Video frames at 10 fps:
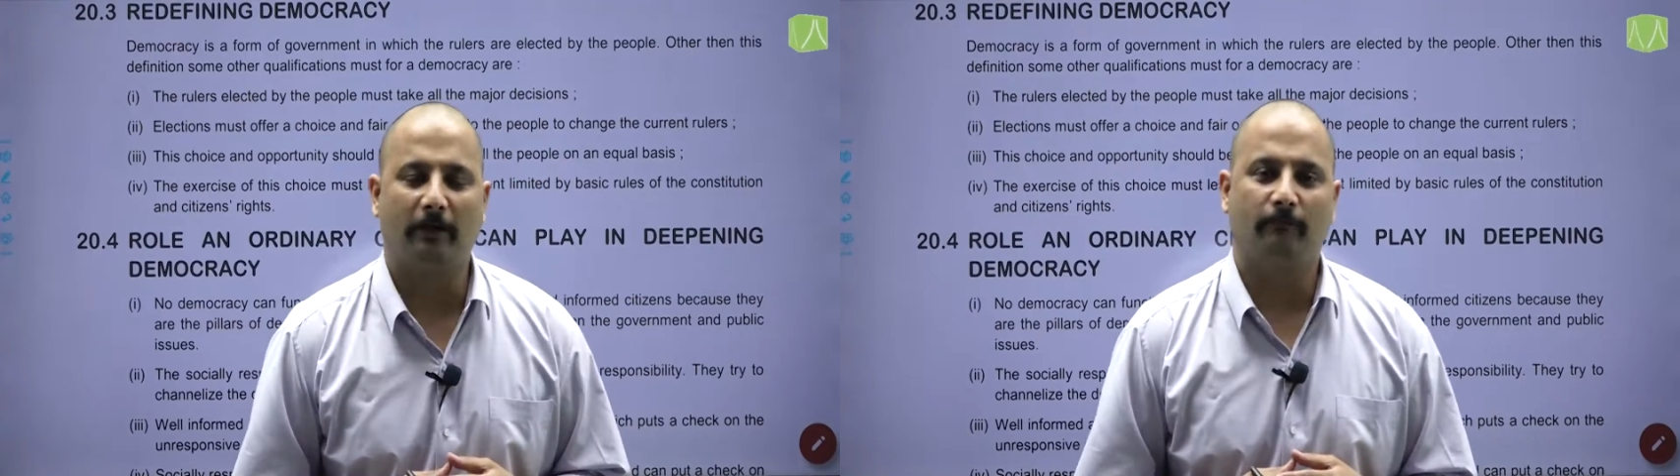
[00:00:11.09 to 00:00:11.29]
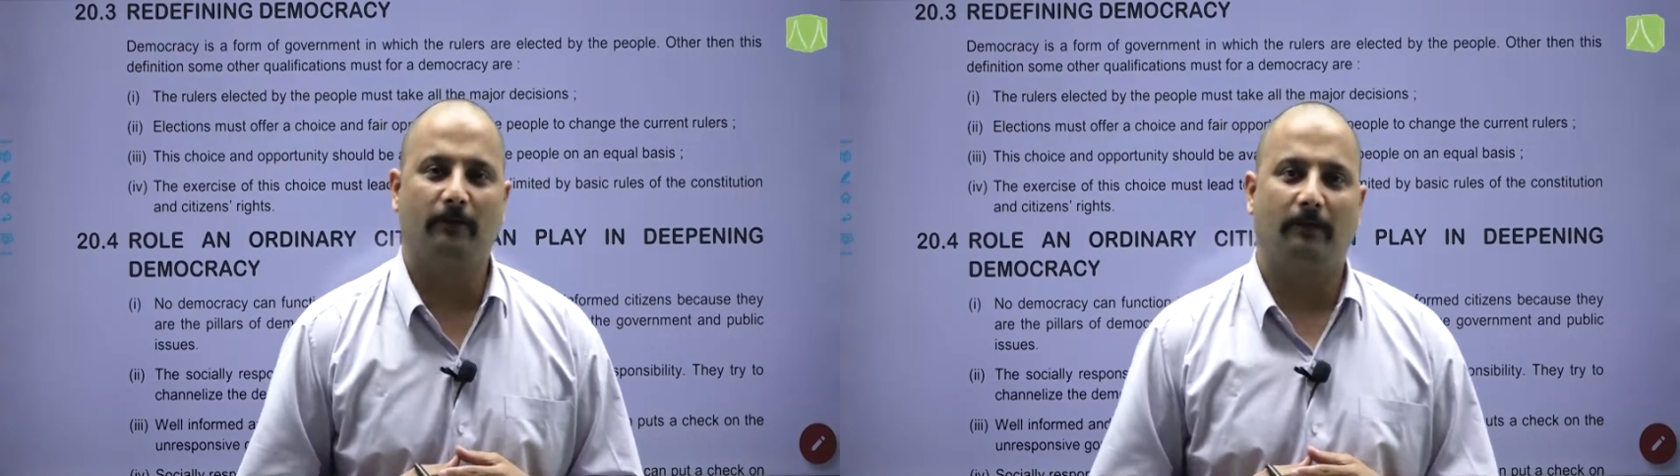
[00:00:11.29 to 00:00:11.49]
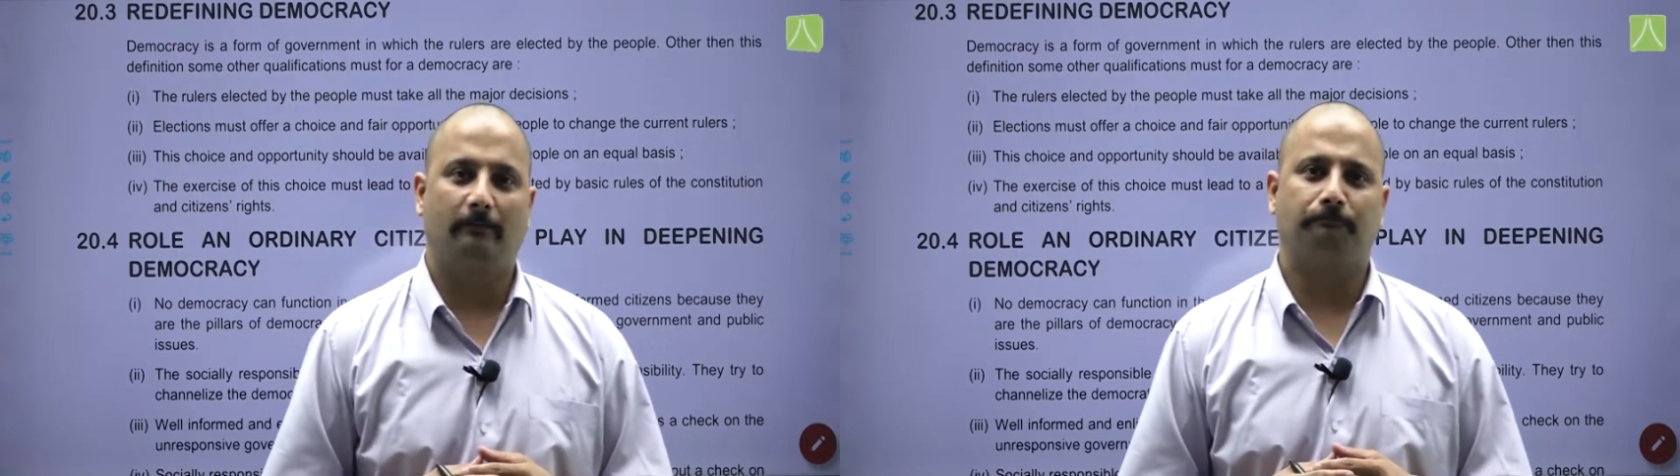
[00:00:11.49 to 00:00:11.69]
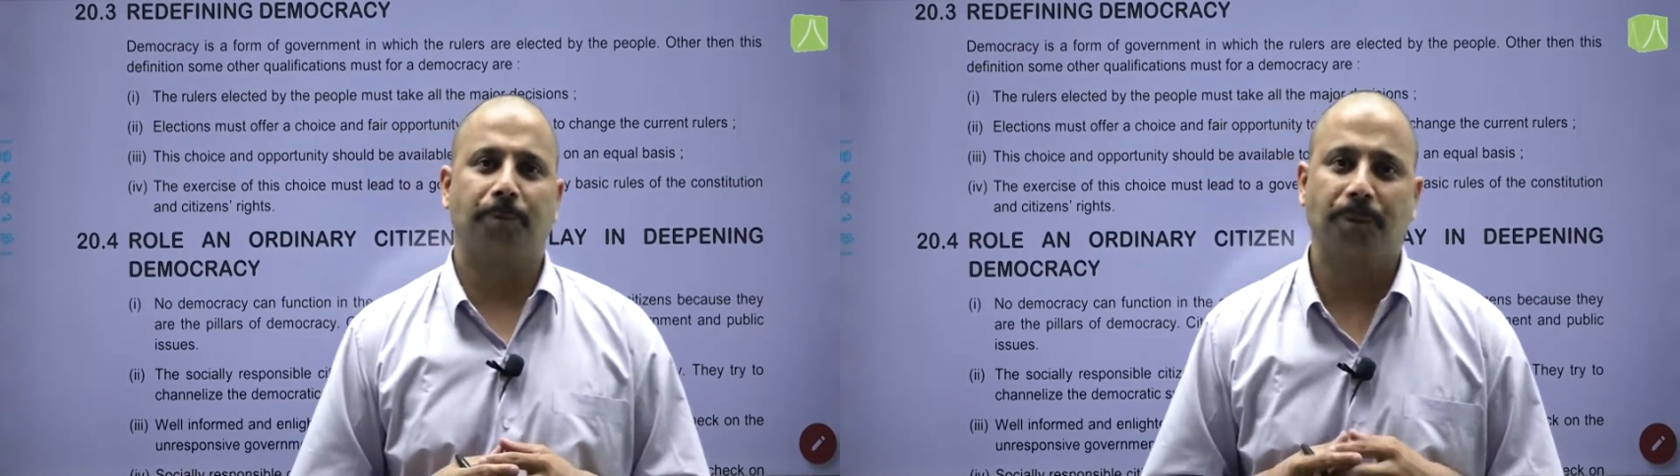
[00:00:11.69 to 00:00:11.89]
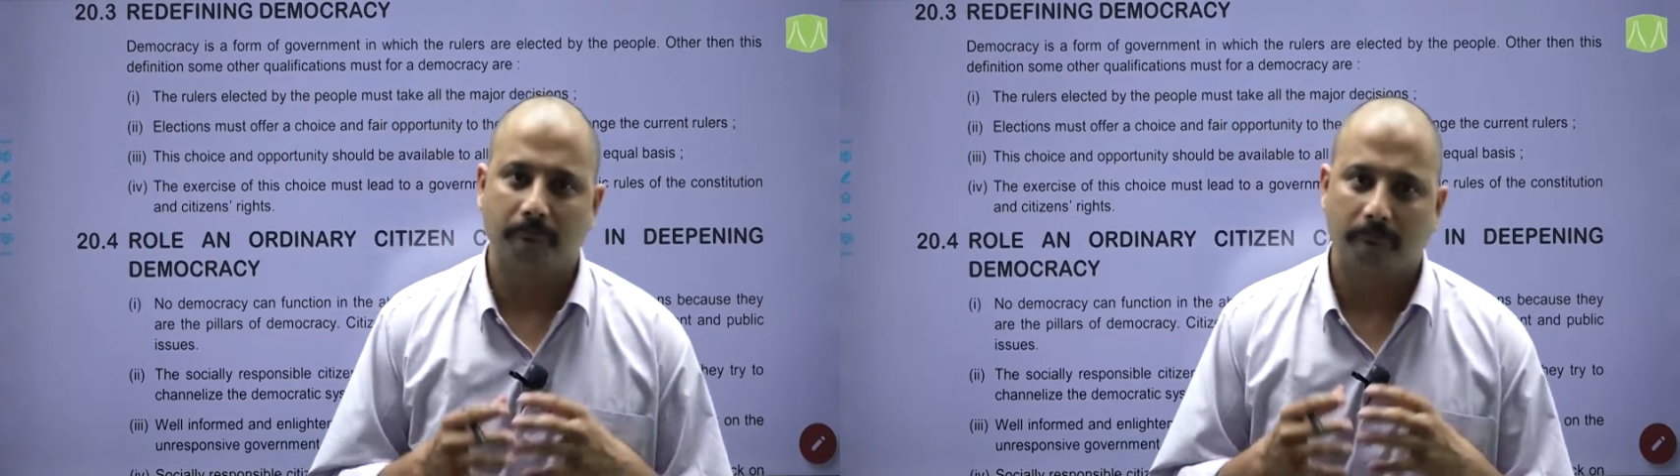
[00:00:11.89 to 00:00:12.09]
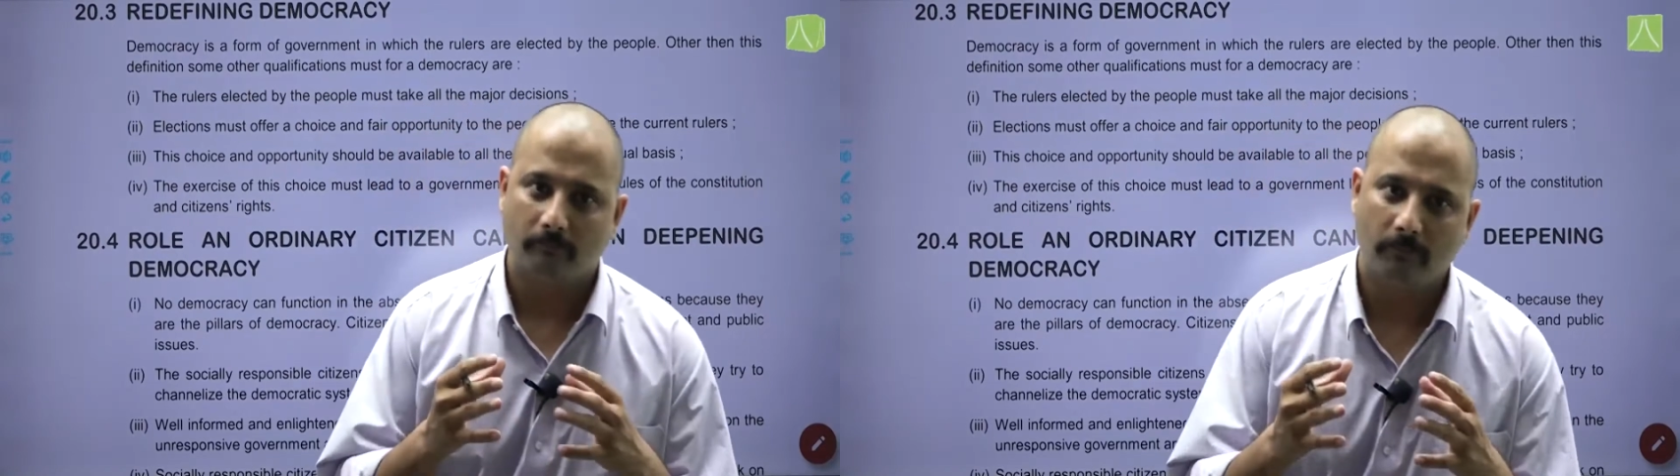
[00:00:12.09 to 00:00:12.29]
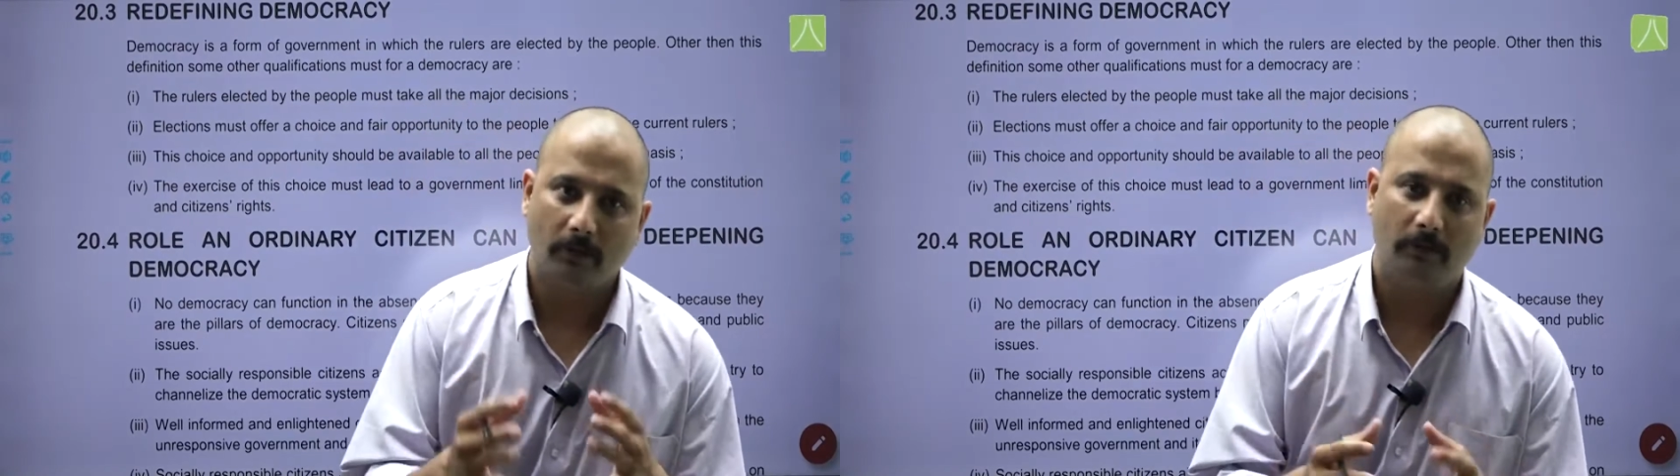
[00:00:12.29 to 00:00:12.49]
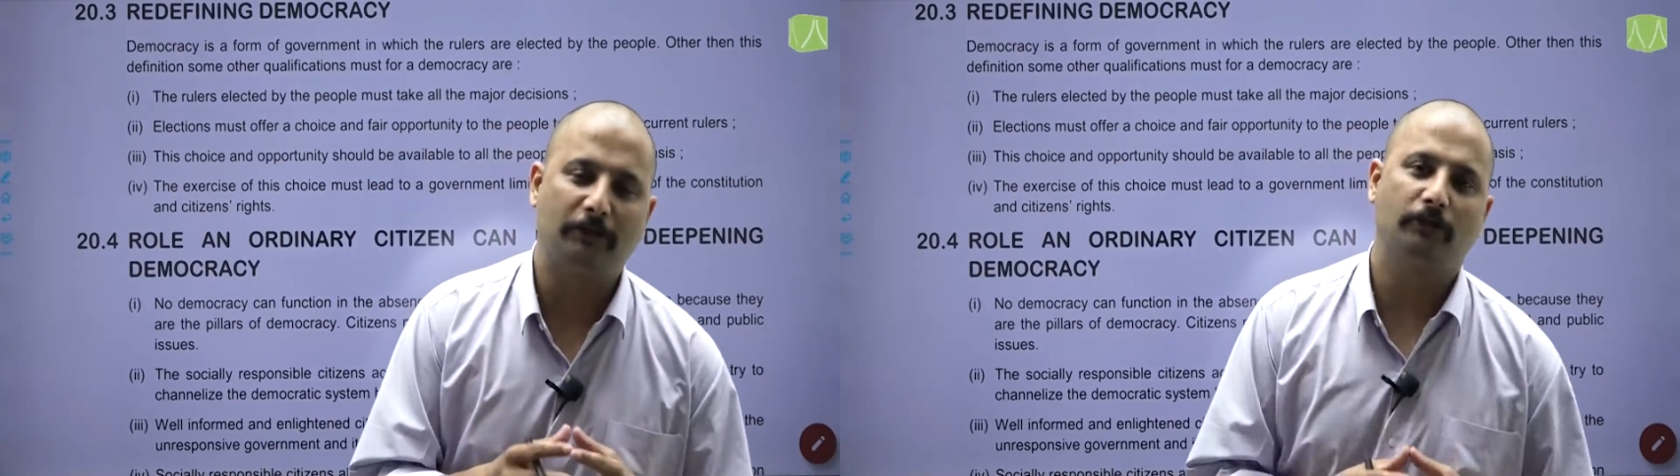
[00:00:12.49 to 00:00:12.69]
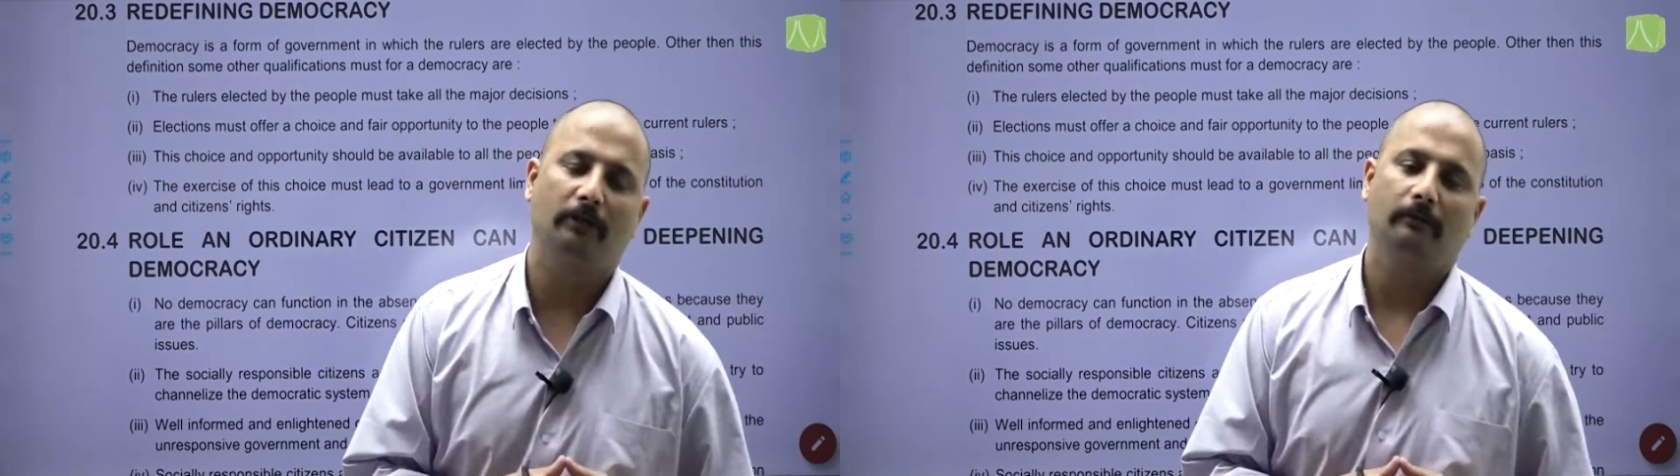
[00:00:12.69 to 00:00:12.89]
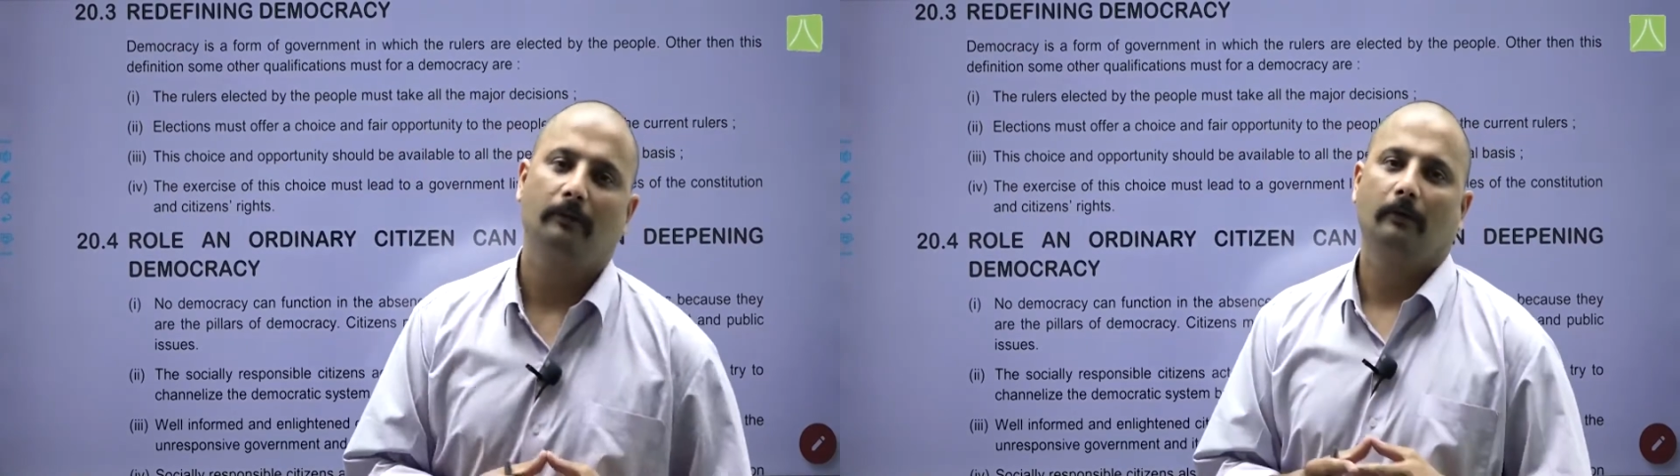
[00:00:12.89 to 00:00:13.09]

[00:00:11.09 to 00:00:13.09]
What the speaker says: of the lecture